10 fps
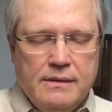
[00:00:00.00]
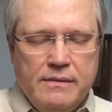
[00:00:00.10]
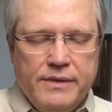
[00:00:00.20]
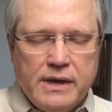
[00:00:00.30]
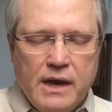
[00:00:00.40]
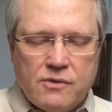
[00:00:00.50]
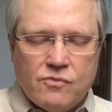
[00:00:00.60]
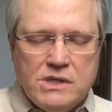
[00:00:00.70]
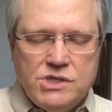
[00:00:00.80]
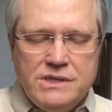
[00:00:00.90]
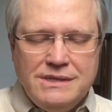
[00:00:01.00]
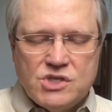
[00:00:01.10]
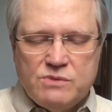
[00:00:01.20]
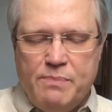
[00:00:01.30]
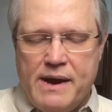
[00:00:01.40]
the gut-wrenching
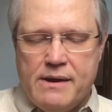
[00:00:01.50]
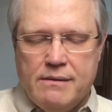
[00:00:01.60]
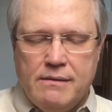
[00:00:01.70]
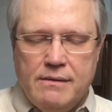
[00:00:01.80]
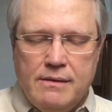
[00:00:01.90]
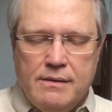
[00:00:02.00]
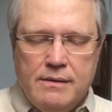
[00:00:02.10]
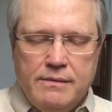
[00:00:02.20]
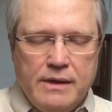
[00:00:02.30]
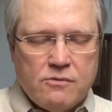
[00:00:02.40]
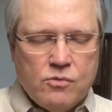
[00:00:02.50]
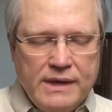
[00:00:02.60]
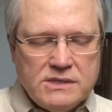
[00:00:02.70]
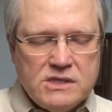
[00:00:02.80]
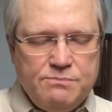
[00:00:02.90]
despair that
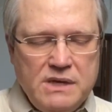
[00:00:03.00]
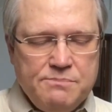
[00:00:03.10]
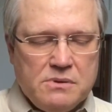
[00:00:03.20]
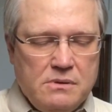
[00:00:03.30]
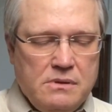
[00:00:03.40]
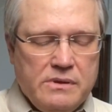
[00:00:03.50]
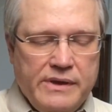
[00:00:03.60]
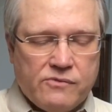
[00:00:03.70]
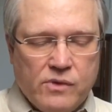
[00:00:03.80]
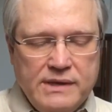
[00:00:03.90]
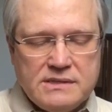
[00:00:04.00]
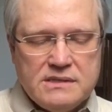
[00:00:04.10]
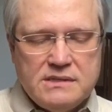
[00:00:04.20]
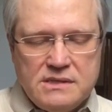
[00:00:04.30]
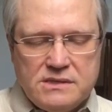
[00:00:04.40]
racist people and
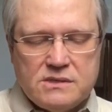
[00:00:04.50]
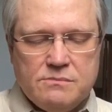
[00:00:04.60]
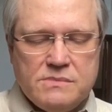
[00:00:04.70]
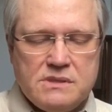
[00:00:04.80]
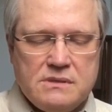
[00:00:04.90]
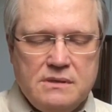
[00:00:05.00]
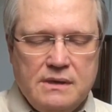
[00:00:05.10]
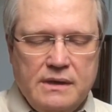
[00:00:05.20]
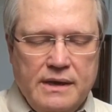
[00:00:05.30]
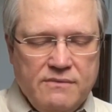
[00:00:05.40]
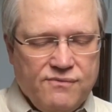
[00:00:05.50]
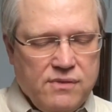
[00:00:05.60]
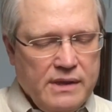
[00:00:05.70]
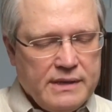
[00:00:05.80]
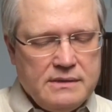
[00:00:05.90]
racist systems
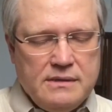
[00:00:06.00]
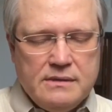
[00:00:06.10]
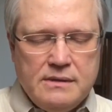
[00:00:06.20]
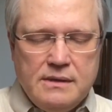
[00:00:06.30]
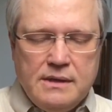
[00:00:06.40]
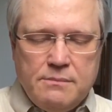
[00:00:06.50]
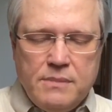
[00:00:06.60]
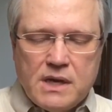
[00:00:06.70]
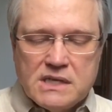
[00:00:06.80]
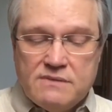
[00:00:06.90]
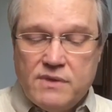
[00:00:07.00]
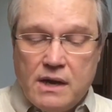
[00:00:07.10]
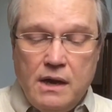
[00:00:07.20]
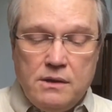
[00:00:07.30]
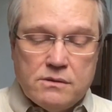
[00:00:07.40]
inflict because of the
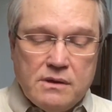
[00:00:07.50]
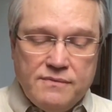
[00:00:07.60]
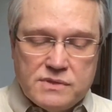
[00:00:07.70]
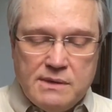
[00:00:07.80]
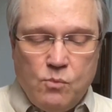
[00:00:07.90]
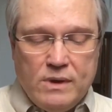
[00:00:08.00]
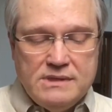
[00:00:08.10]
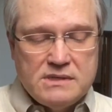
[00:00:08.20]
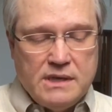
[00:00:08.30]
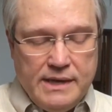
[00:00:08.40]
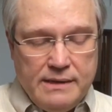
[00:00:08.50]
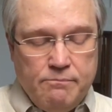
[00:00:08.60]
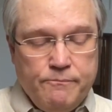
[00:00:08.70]
color of someone's skin.